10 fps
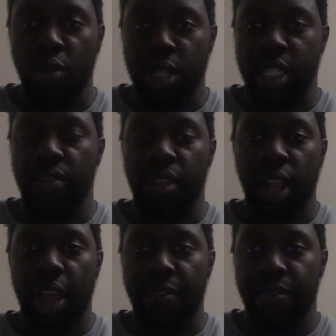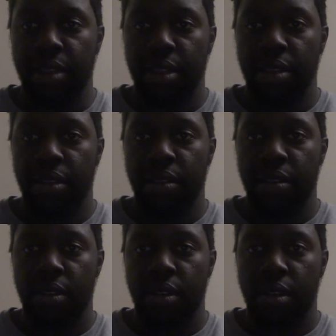to achieve in life.
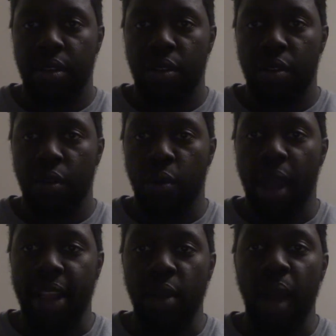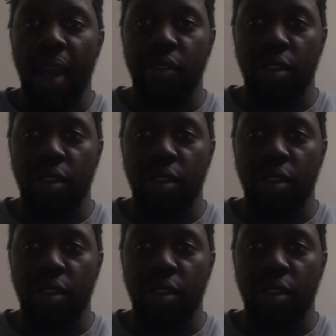When you have a